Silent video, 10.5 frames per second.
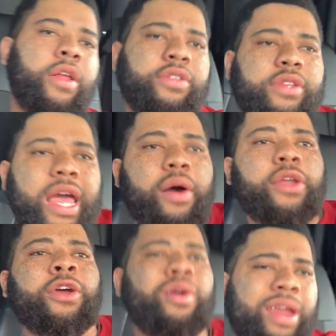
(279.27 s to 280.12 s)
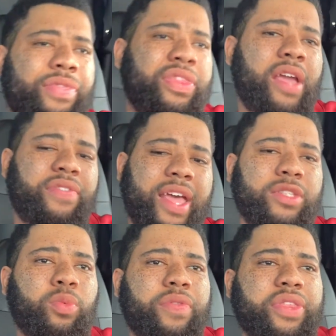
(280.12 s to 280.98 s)
So now I know. And I think
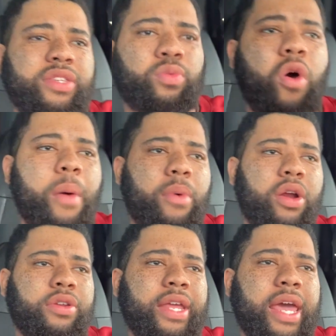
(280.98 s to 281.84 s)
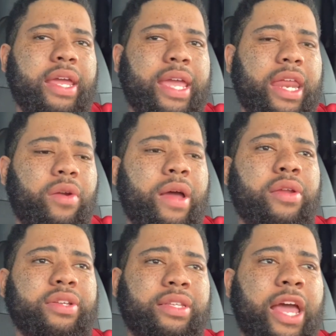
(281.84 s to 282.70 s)
that's what this Walmart dedicated
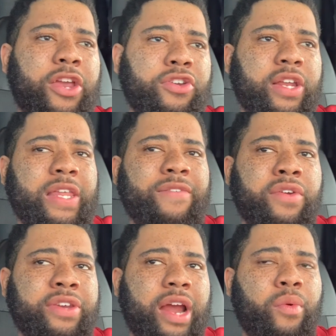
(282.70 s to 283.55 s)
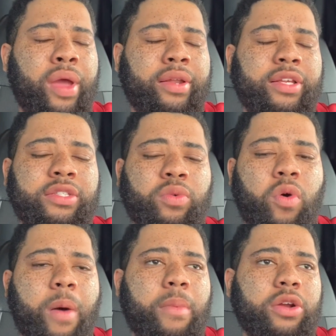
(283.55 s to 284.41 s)
route is like. You're delivering directly to
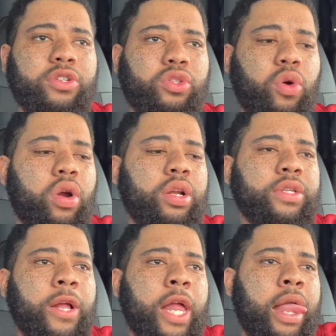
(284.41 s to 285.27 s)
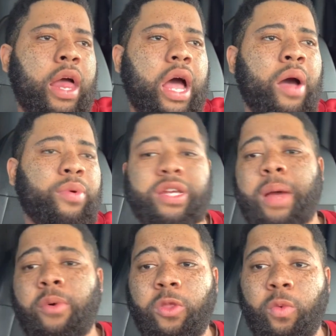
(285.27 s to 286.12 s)
Walmart stores, which
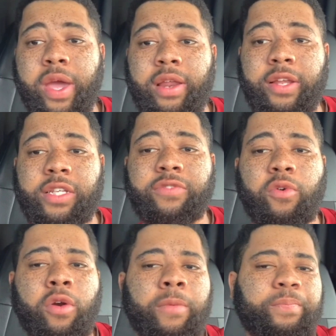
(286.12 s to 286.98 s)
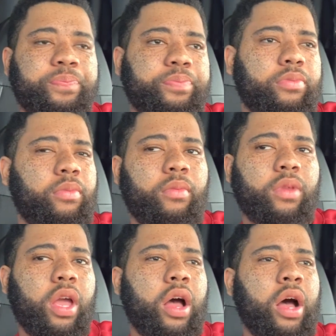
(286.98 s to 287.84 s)
I'm on the waiting list for.
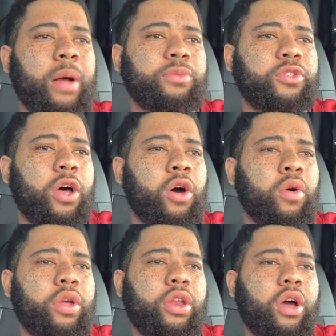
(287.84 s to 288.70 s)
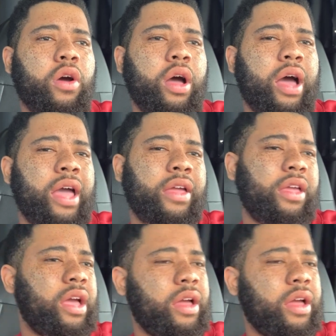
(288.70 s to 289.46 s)
So, I'm